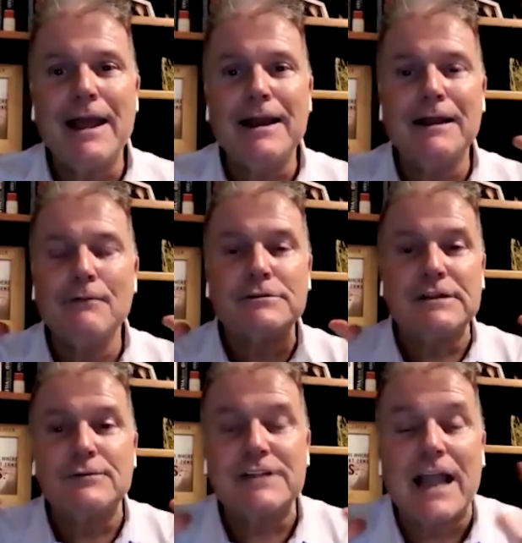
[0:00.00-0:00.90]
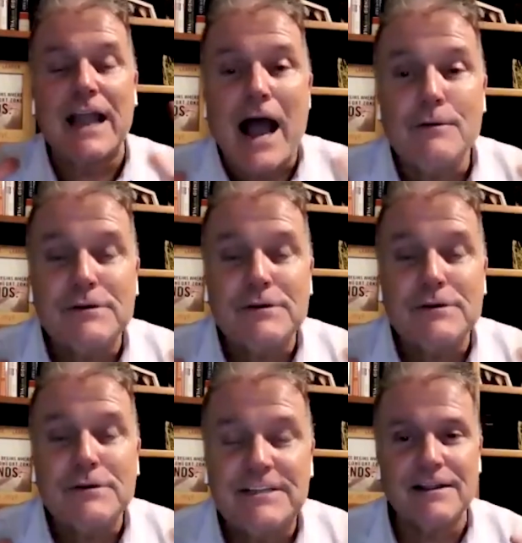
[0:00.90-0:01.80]
And it was like I
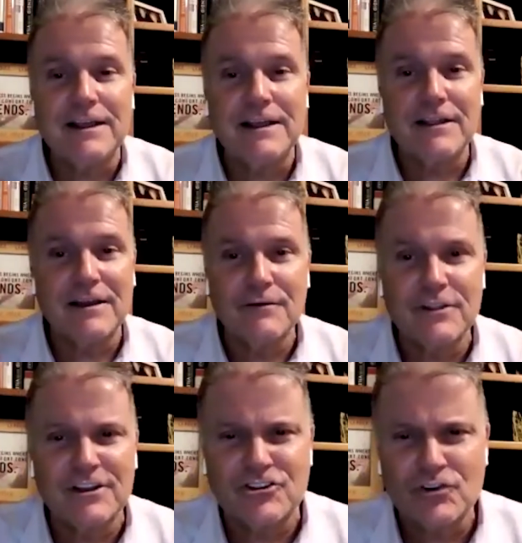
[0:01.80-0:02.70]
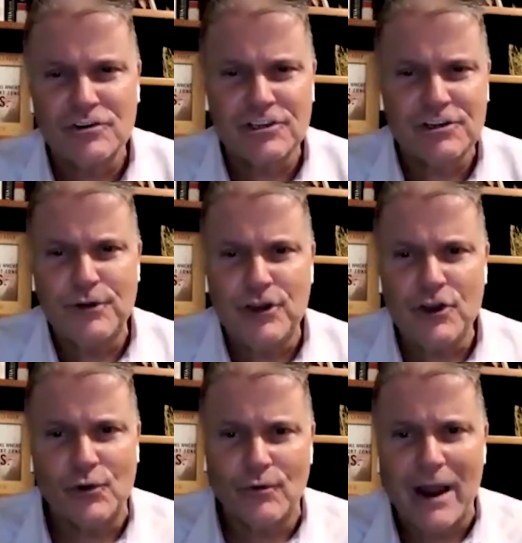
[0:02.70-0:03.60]
was sitting in the church
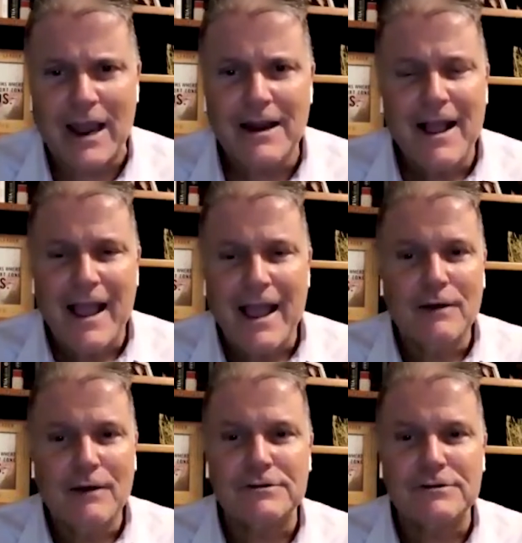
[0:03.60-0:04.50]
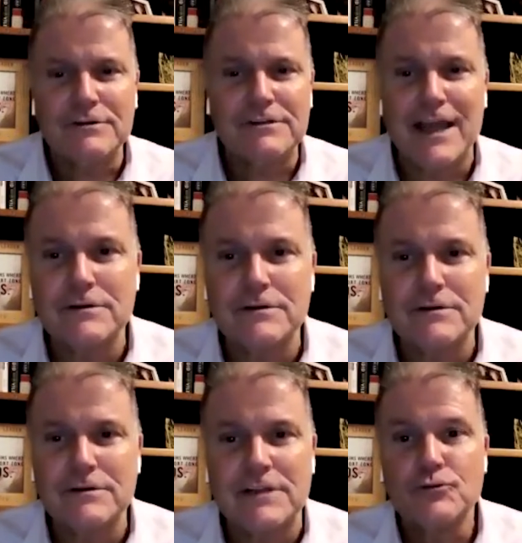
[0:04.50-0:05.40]
pew, right? And it was like I was
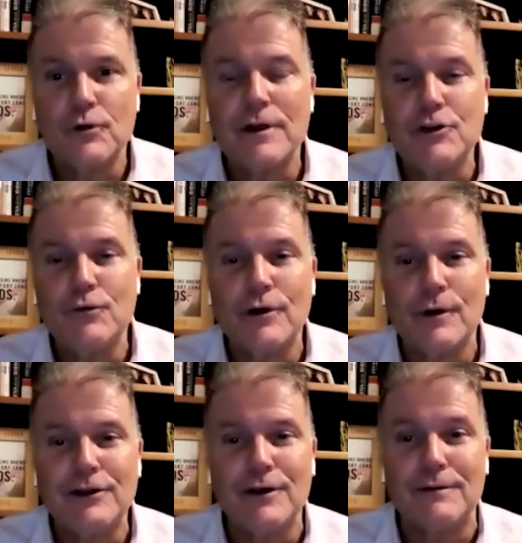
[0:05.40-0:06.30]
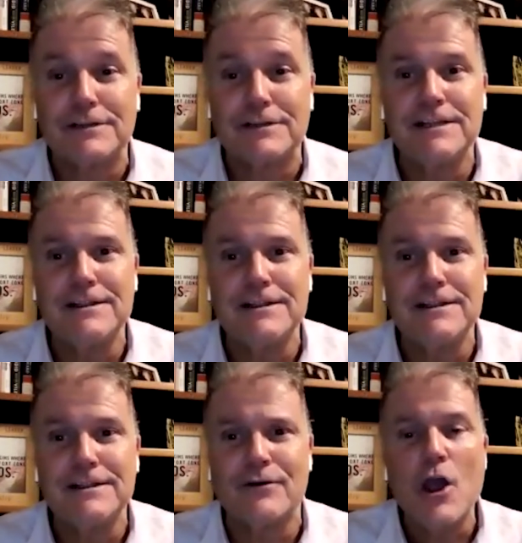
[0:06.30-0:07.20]
like, oh my gosh, what do I do? What do I do? I was like
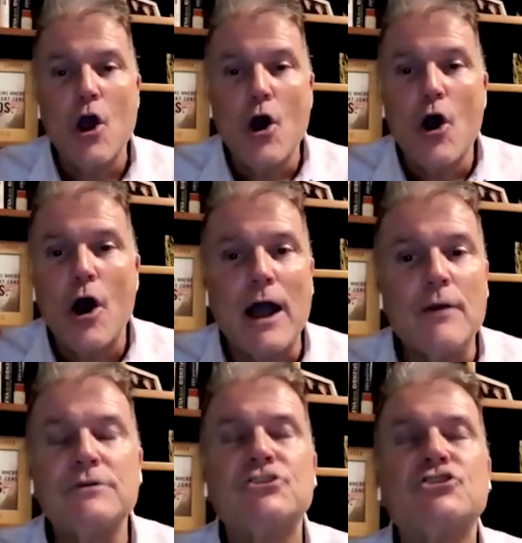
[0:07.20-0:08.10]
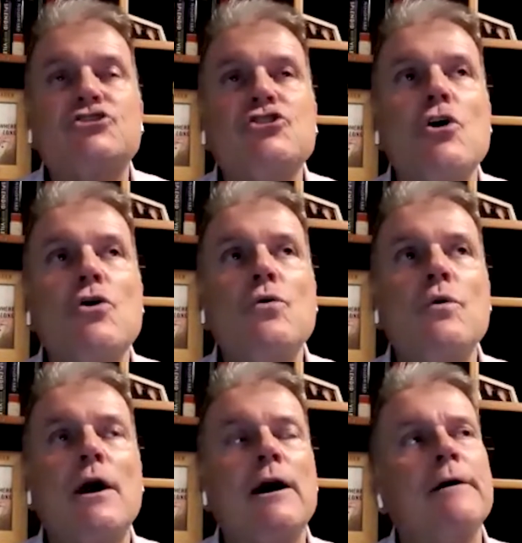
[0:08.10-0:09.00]
sitting there, like it was
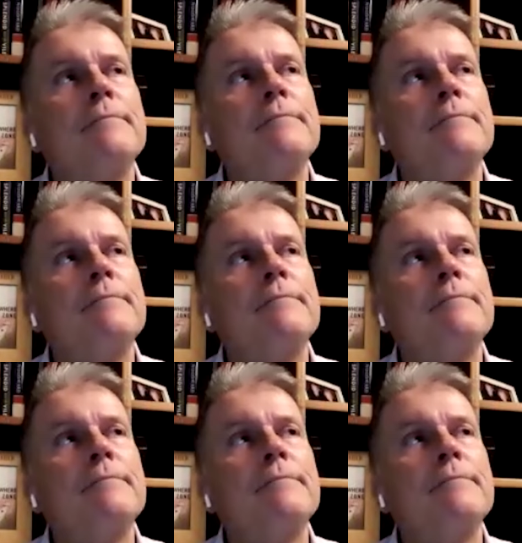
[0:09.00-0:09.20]
so